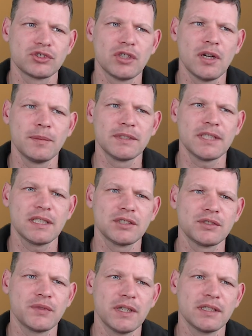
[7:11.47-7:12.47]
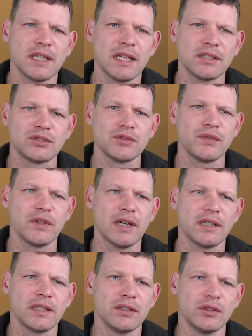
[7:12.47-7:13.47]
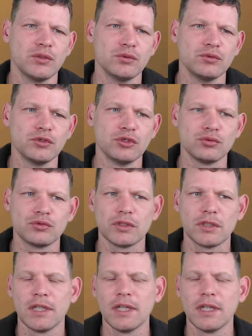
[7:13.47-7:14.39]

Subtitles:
Thomas and his friend had to find a new route.